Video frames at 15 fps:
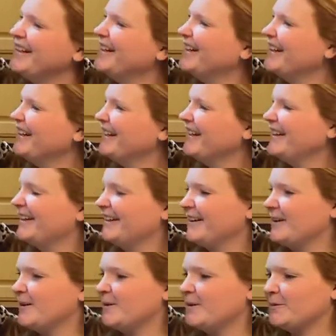
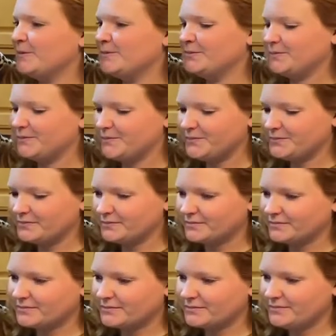
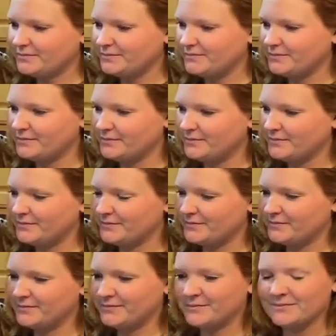
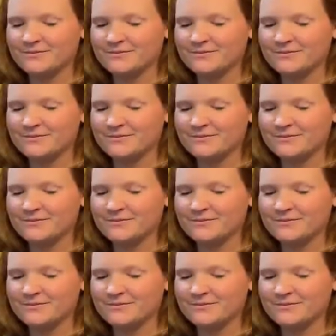(silent)